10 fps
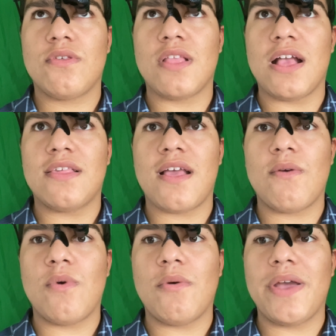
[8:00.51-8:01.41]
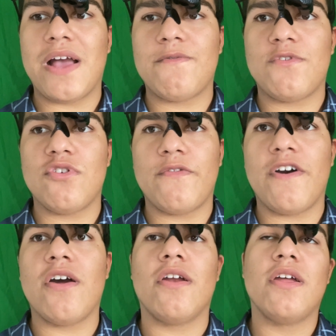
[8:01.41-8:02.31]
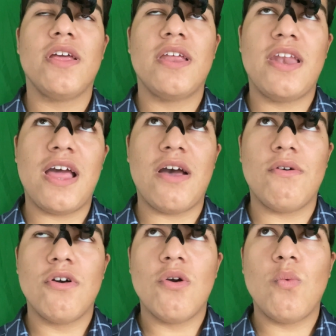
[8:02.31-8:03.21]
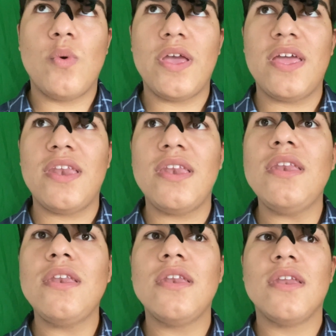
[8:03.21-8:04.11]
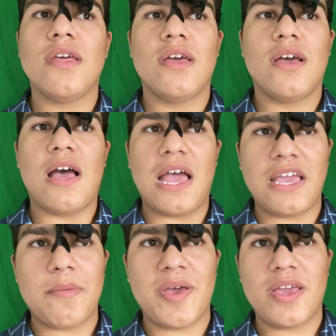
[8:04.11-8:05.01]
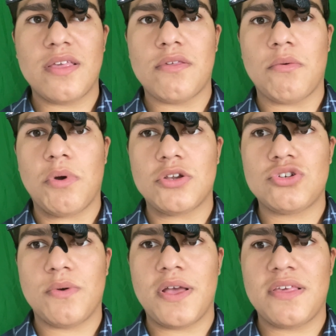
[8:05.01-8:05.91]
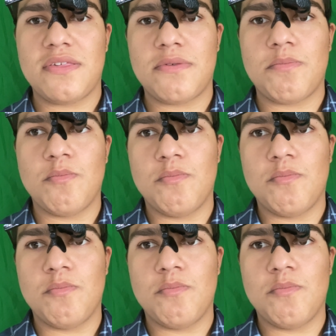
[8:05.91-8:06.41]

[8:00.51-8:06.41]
that's what we have so far. Now, when I get my hands on WatchOS